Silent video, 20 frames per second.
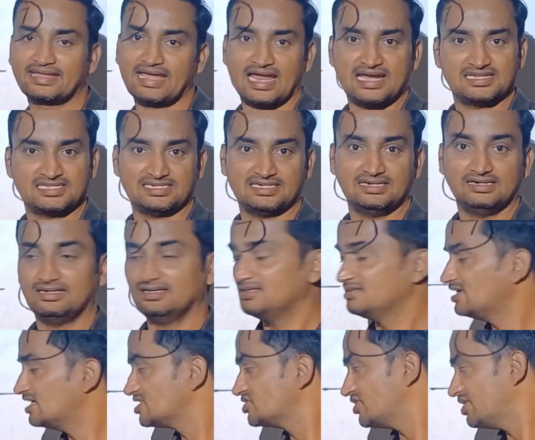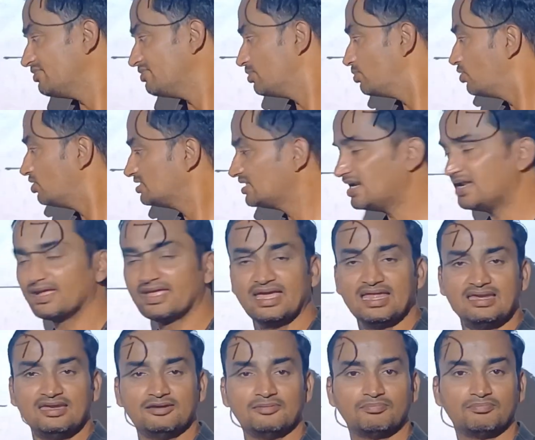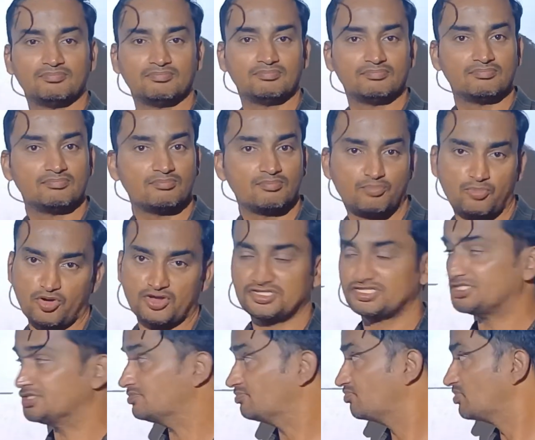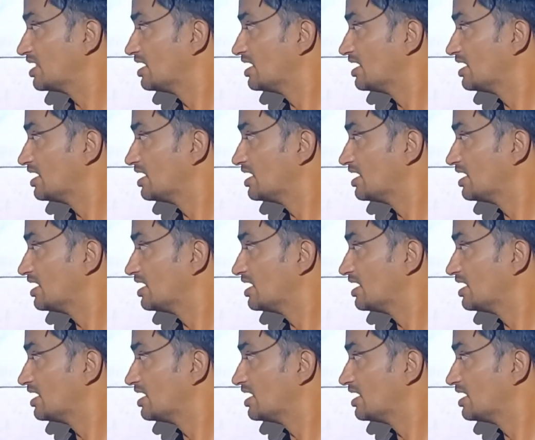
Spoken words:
cancelled. That's why both are again positive.